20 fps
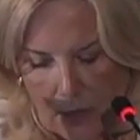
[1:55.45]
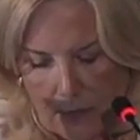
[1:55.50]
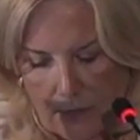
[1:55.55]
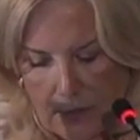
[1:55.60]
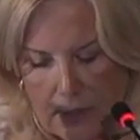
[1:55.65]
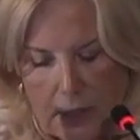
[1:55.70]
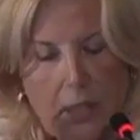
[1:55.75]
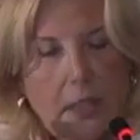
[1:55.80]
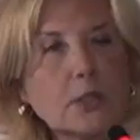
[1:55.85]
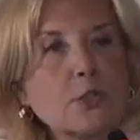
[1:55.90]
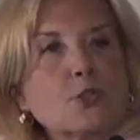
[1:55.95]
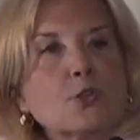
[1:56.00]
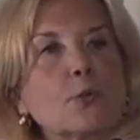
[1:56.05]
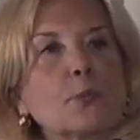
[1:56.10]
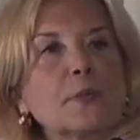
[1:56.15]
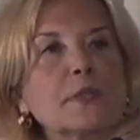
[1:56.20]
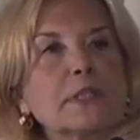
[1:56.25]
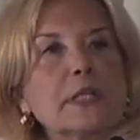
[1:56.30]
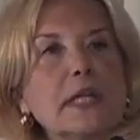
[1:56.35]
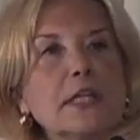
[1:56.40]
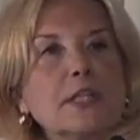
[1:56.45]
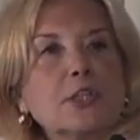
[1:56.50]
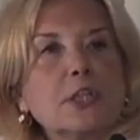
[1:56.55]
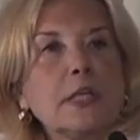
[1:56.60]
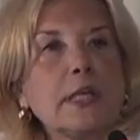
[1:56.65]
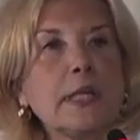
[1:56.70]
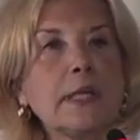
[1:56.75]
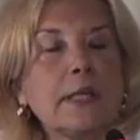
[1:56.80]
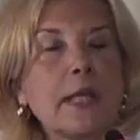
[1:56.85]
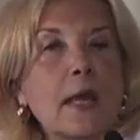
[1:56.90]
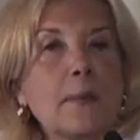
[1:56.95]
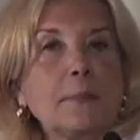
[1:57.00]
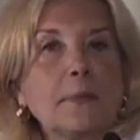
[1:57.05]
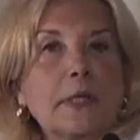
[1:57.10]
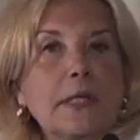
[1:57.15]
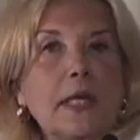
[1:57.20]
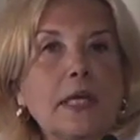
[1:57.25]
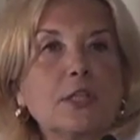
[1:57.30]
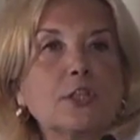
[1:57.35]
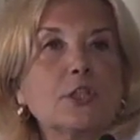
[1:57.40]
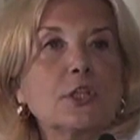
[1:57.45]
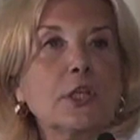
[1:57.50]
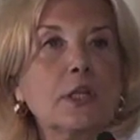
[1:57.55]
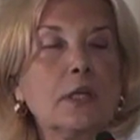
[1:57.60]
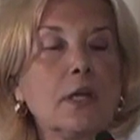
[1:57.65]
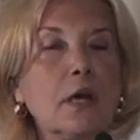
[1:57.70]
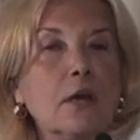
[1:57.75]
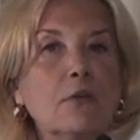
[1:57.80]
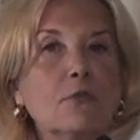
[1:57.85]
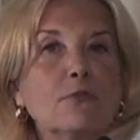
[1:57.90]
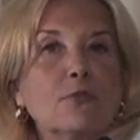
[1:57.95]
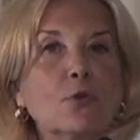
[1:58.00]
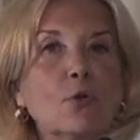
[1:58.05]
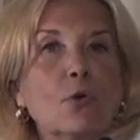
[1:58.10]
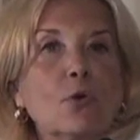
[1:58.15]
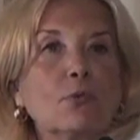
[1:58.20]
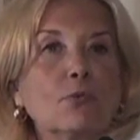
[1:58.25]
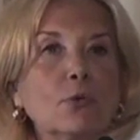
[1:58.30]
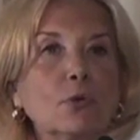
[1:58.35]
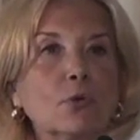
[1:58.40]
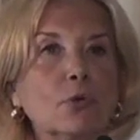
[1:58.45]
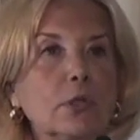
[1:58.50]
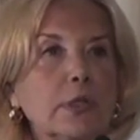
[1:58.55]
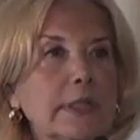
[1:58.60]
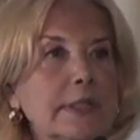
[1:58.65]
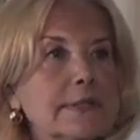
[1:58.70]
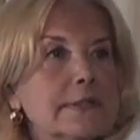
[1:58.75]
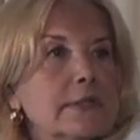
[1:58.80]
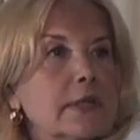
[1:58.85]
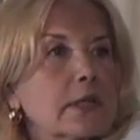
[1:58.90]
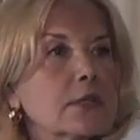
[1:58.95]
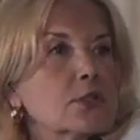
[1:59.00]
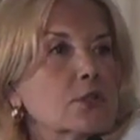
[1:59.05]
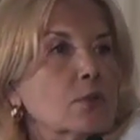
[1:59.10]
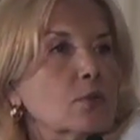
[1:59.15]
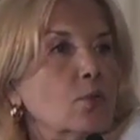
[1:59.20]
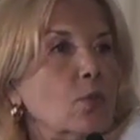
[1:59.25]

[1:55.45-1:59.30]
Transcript: the interpretation and application of your rule in section